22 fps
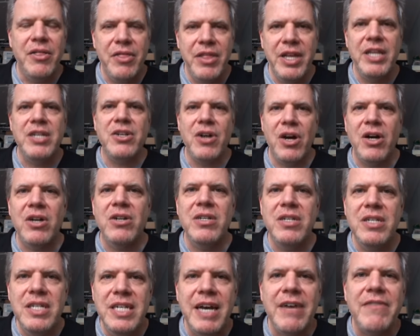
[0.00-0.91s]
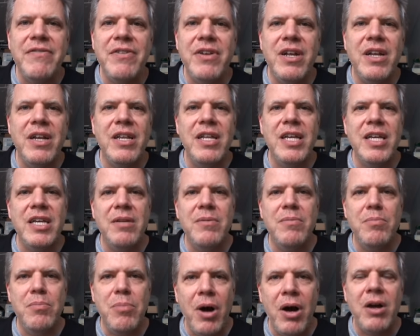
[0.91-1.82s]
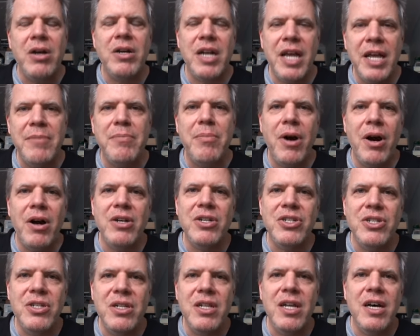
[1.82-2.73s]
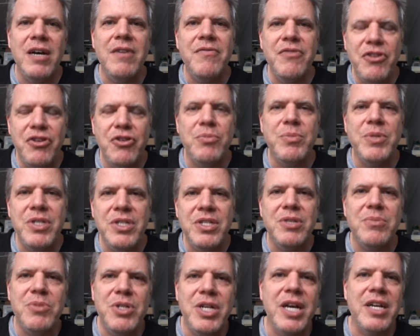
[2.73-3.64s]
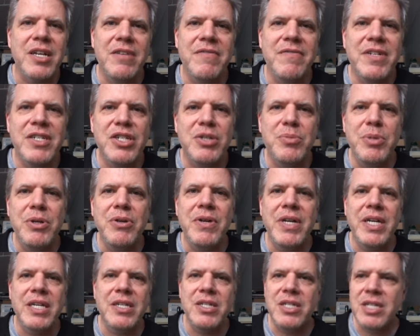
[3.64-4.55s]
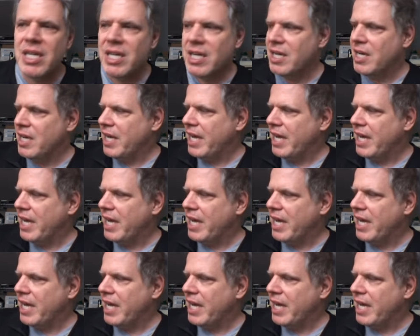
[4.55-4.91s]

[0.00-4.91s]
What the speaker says: these are definitely part and parcel of human subjective experience.